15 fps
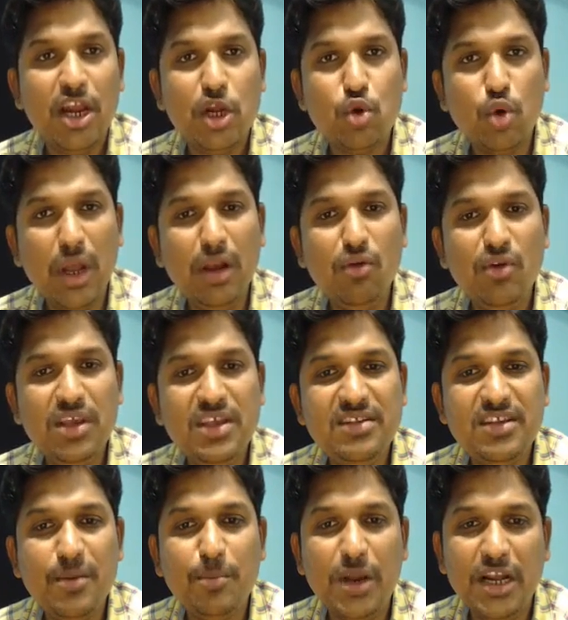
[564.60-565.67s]
12 is
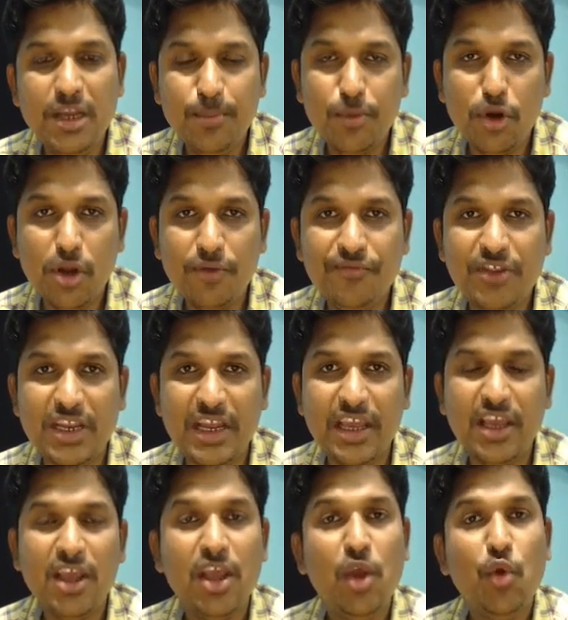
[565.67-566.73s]
a multiple of 3.
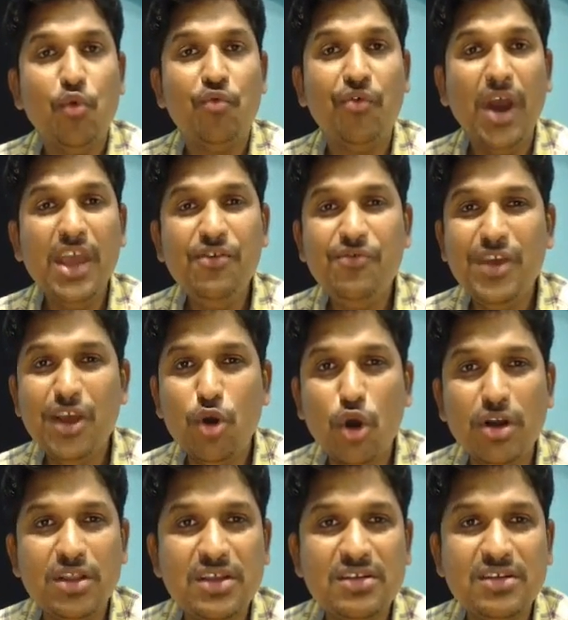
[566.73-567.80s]
Why we
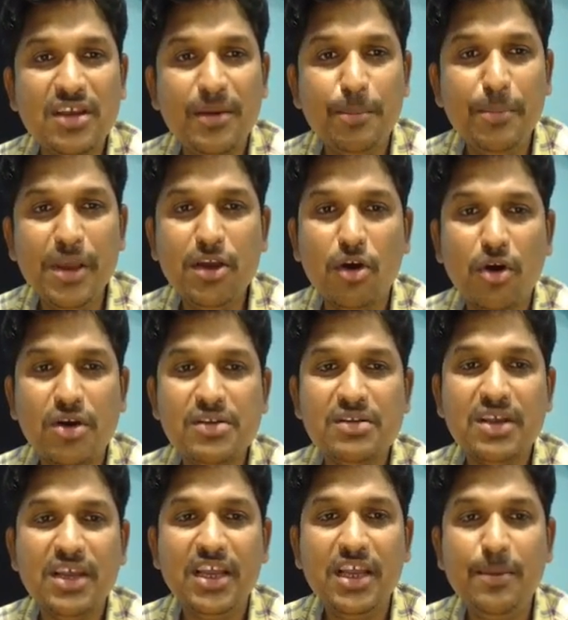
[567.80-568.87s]
got this? Because
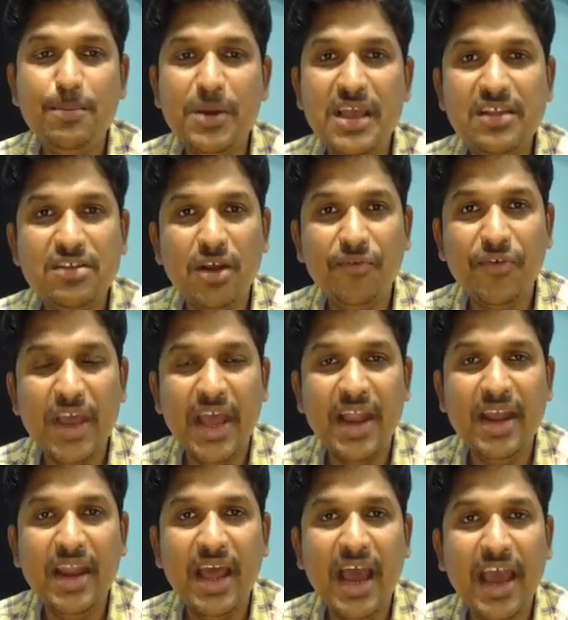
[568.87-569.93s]
in place of
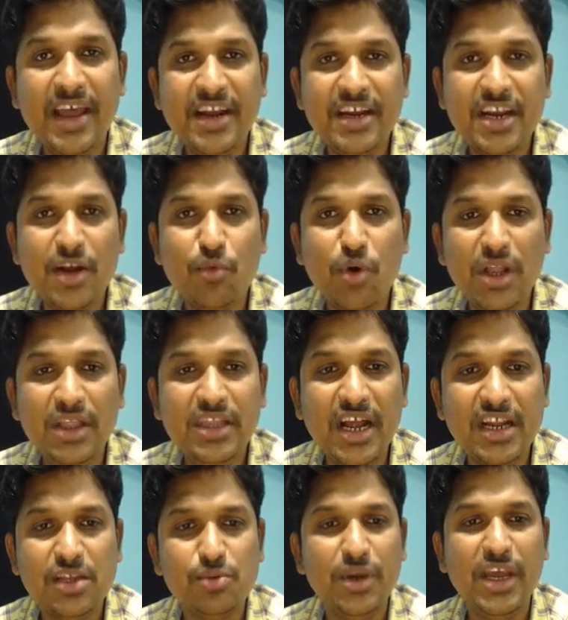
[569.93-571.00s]
n I written 1,
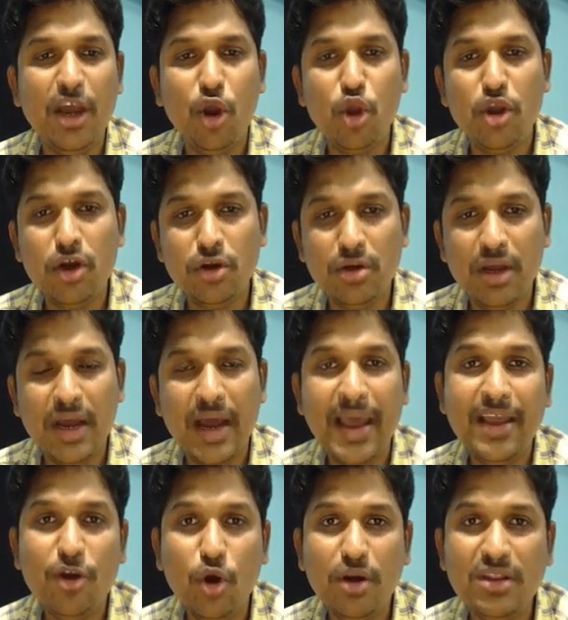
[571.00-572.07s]
that's why I
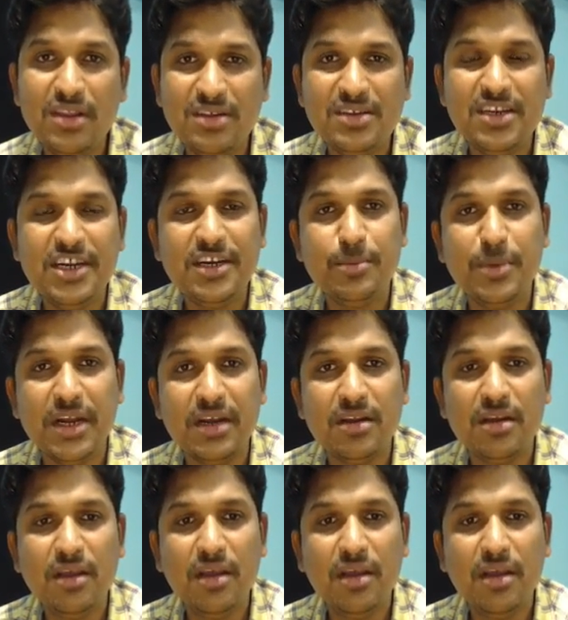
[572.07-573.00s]
got this statement.